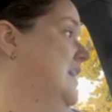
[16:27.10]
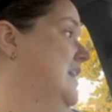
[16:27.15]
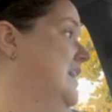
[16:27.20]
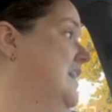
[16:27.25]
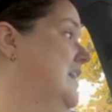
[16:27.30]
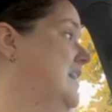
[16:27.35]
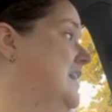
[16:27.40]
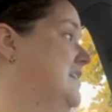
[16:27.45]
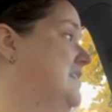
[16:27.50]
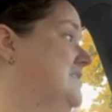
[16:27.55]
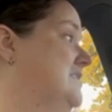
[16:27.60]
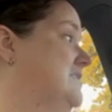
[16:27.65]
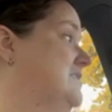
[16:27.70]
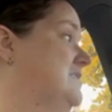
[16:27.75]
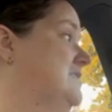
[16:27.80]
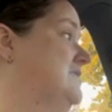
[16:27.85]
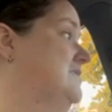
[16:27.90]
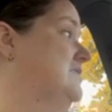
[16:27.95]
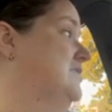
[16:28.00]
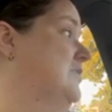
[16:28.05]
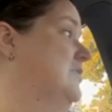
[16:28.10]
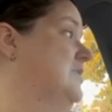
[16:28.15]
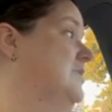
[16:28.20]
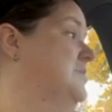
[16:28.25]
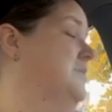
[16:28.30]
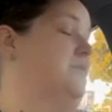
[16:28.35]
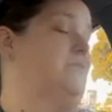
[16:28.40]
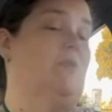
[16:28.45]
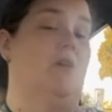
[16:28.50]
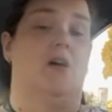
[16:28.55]
And don't get
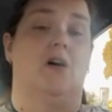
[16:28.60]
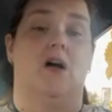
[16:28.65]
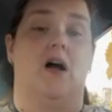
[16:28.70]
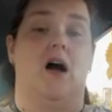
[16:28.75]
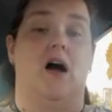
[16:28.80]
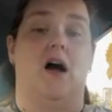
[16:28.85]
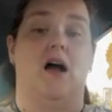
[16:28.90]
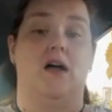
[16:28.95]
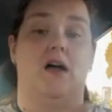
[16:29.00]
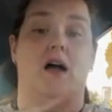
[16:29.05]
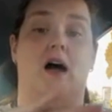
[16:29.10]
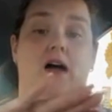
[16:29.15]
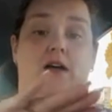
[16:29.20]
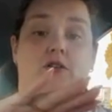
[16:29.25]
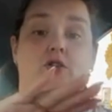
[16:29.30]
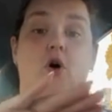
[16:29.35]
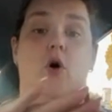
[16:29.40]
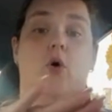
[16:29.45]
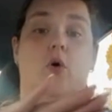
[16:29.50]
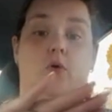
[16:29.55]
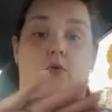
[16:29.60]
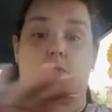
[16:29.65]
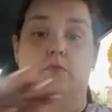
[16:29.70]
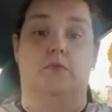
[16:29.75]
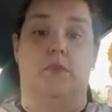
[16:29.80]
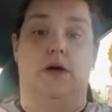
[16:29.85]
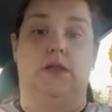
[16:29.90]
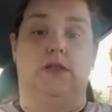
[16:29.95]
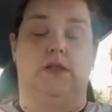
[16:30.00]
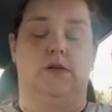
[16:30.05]
me wrong, I know
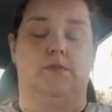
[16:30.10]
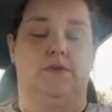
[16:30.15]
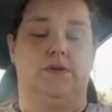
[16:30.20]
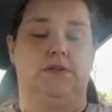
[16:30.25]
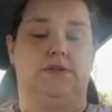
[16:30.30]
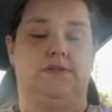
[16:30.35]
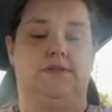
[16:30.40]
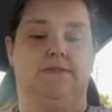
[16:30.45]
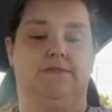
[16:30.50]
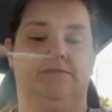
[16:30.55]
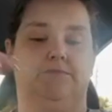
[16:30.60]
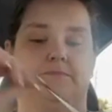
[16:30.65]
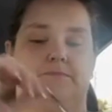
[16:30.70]
my limits.